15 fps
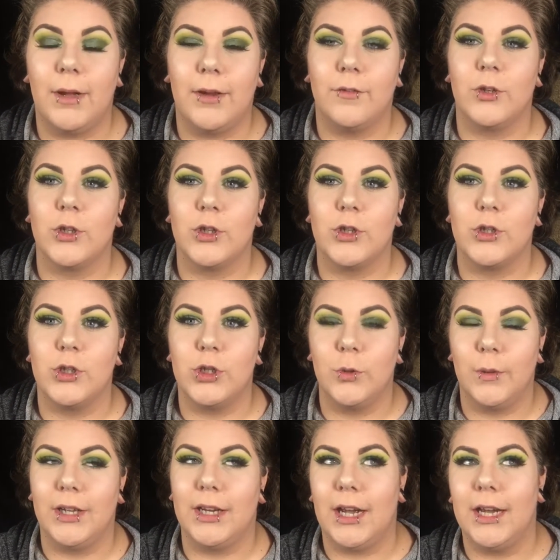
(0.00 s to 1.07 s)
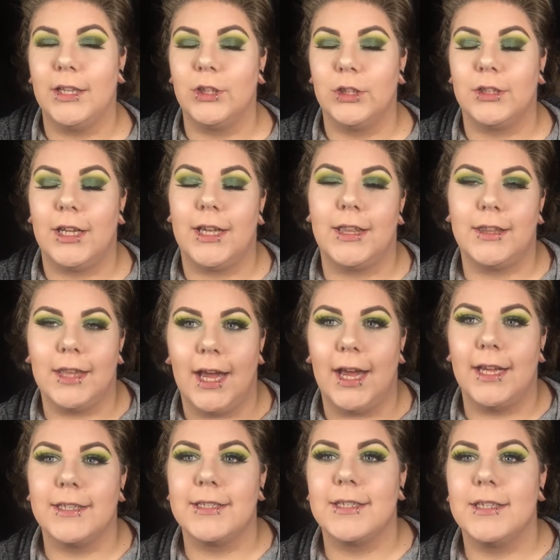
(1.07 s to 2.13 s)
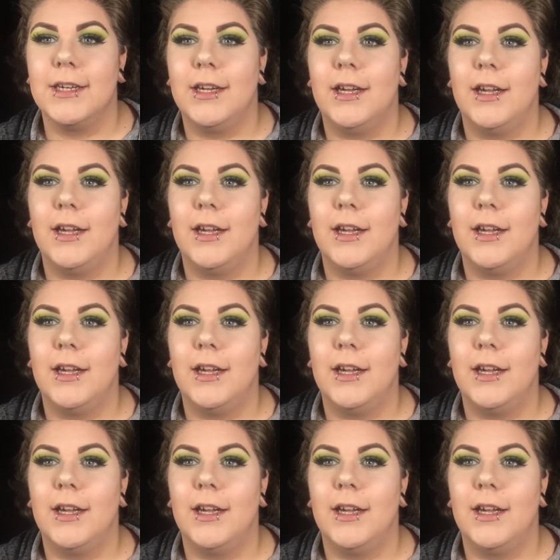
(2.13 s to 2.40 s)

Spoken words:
ever doing an eye look like that.